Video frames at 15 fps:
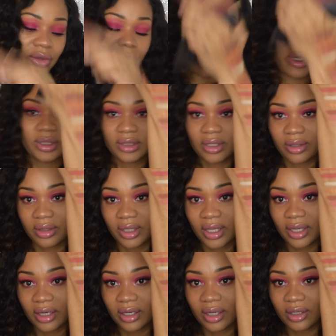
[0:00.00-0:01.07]
Right down
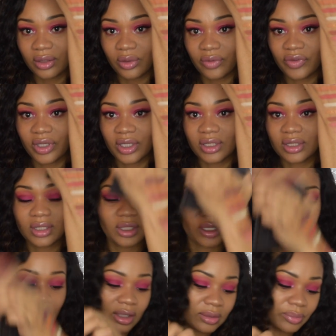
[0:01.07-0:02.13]
there. I don't know if you can see
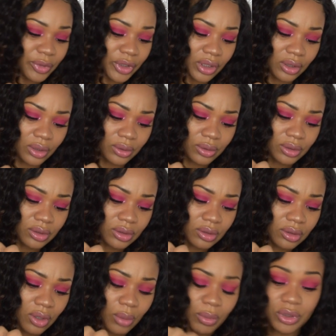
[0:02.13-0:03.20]
that. That's pretty close,
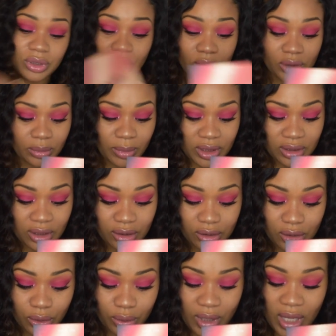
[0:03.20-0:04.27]
almost close to my skin
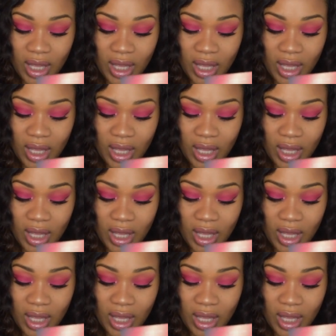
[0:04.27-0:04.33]
tone.